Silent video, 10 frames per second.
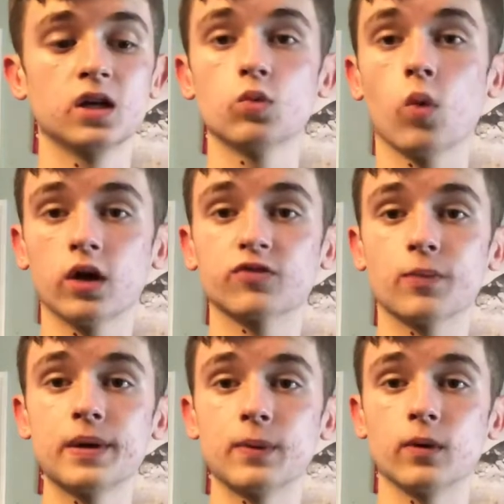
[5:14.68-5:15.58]
Wonderful
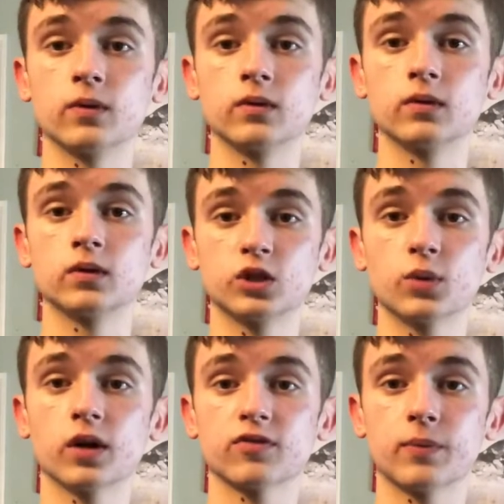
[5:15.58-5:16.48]
people. 2
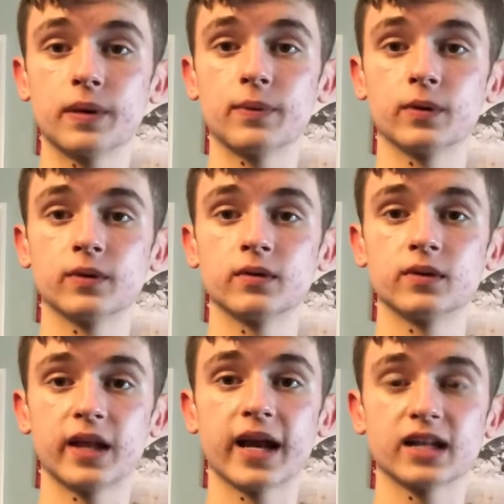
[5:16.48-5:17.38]
wonderful people
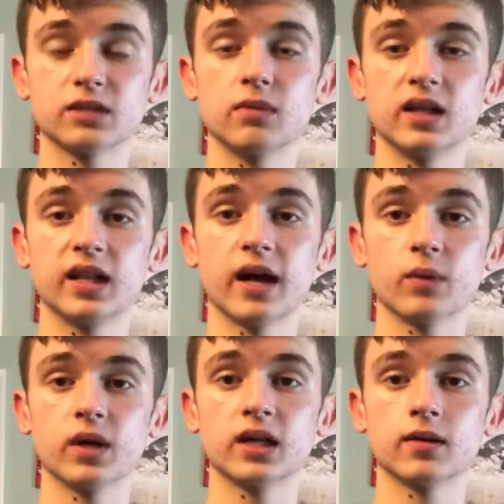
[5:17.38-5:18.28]
that I got to meet that
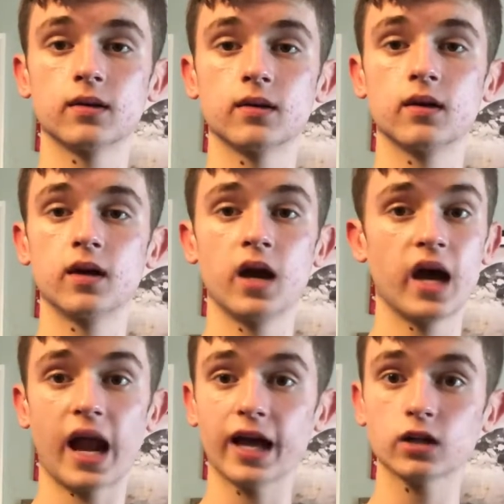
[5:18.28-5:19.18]
week.
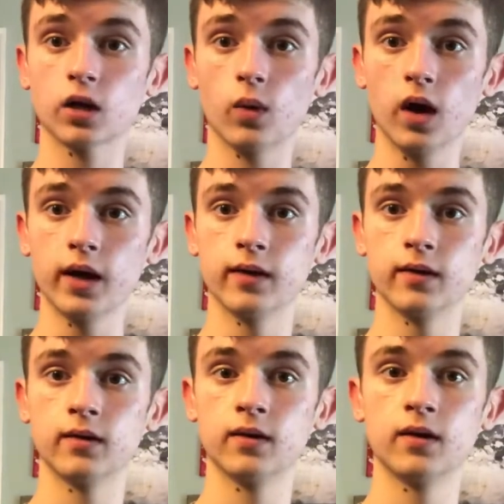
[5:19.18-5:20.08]
And I could go on.
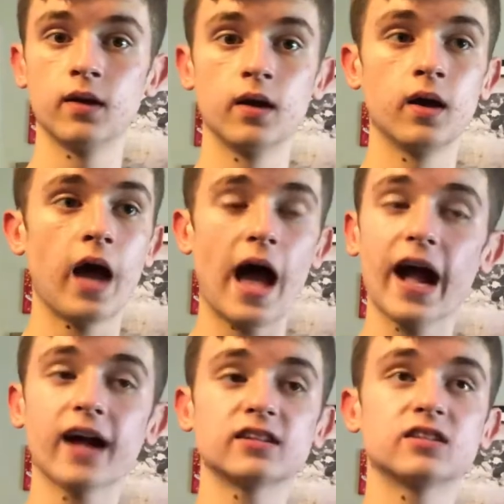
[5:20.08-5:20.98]

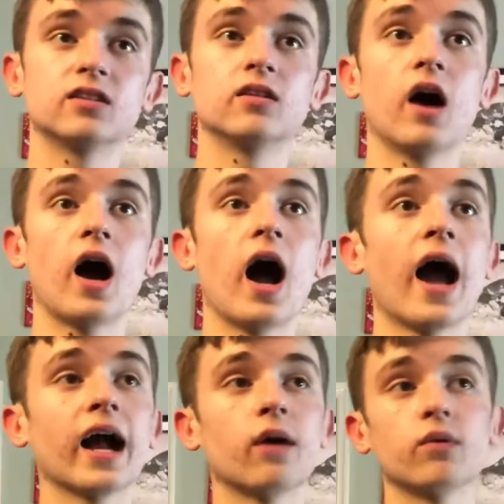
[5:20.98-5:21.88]

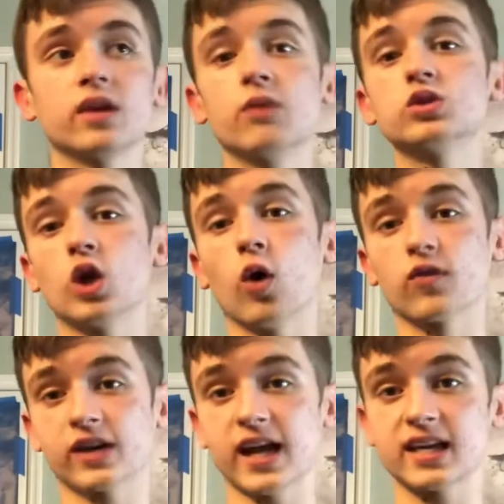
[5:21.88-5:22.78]
It was an
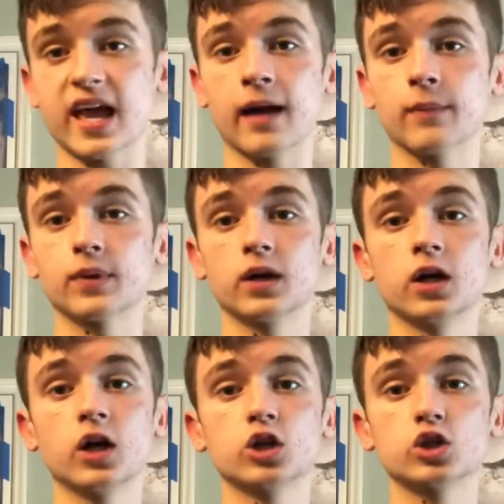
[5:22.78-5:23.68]
overnight camp,
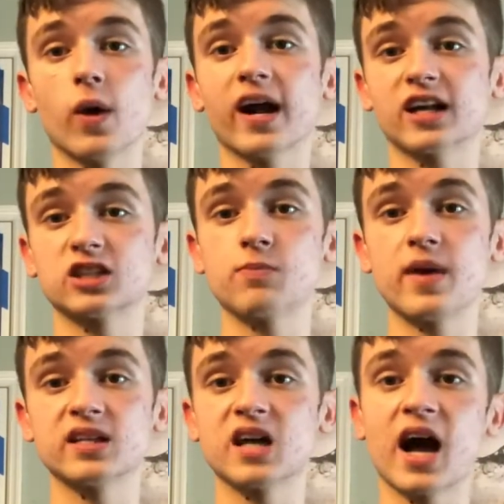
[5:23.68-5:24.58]
so I got to
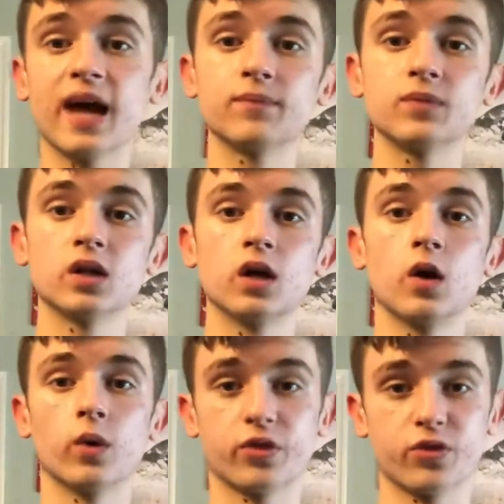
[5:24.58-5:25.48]
spend time
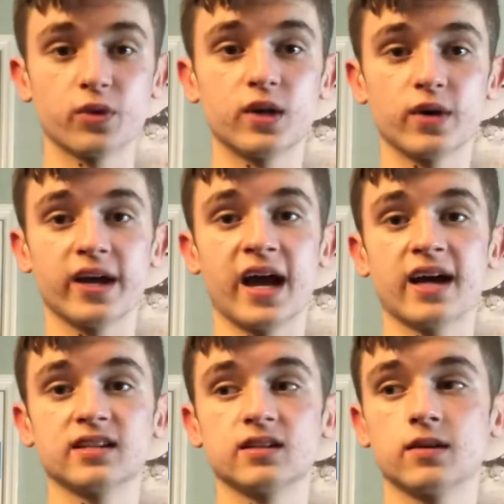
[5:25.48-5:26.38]
with 3 great
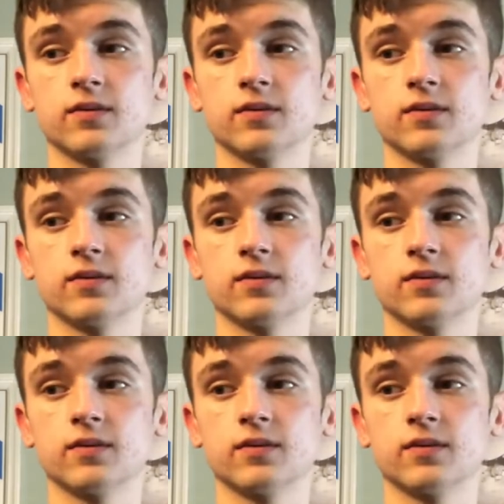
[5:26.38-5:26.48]
guys.